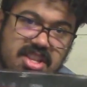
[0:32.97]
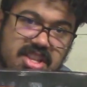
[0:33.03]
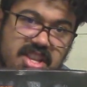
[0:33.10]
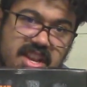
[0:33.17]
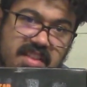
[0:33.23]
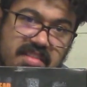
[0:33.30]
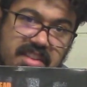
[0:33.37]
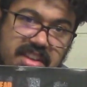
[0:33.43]

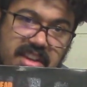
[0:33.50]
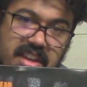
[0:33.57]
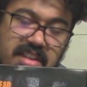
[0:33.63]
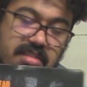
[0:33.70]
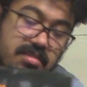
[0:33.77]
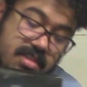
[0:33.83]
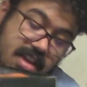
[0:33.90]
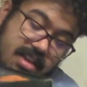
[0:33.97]
There we
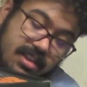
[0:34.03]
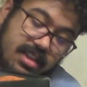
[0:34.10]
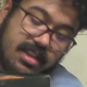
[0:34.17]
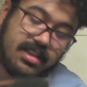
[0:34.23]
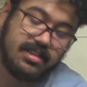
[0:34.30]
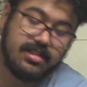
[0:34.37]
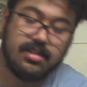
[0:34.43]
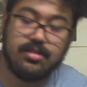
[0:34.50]
go. Yeah,
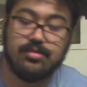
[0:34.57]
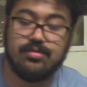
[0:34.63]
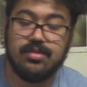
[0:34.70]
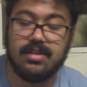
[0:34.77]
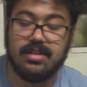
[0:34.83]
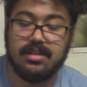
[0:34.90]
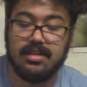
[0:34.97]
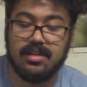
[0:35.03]
like, so
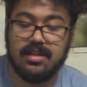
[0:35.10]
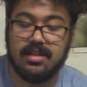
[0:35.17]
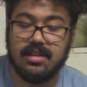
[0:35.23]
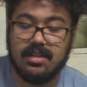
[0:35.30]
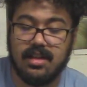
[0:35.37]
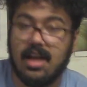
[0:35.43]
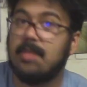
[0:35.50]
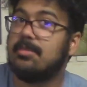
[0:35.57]

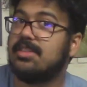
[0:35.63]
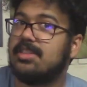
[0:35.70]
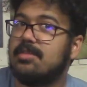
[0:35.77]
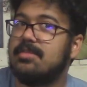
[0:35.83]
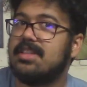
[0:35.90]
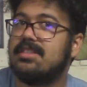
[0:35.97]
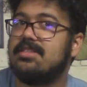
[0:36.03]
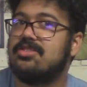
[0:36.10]
I'm
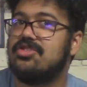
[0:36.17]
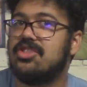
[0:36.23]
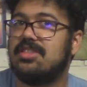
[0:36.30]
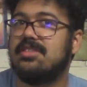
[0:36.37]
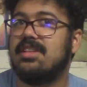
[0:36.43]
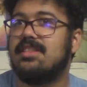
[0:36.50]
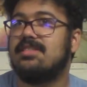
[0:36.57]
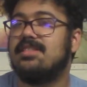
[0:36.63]
assuming this is
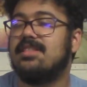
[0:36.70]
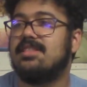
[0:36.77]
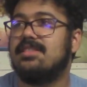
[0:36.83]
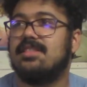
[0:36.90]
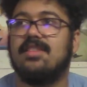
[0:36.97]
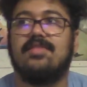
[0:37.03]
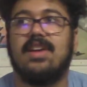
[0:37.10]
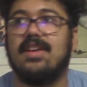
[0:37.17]
just Dead City
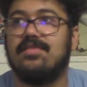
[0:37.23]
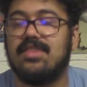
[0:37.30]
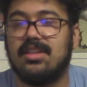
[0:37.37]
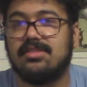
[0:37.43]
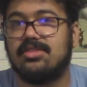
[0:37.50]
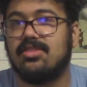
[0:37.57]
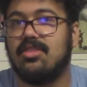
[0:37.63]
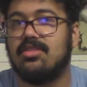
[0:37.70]
stuff. I have
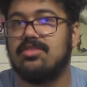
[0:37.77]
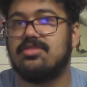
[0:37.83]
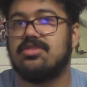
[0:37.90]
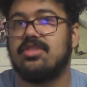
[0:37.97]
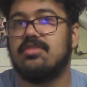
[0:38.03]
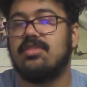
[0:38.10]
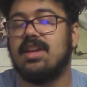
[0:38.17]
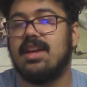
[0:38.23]
not started the
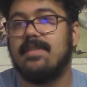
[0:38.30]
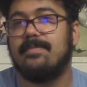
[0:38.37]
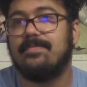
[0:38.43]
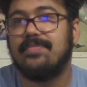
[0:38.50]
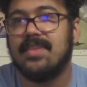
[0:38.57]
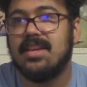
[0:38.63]
show yet.